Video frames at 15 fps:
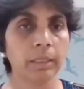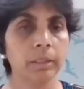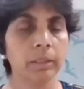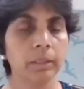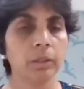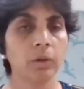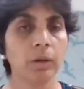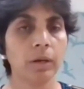
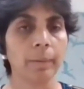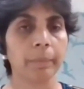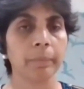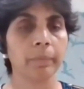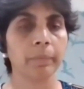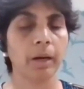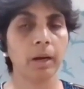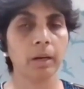And look
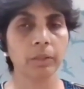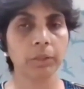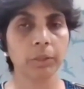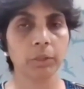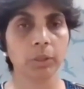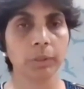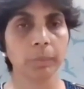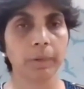up,
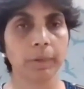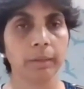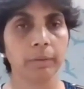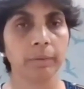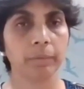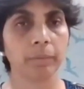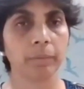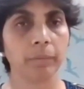arch your
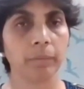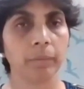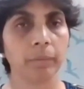spine.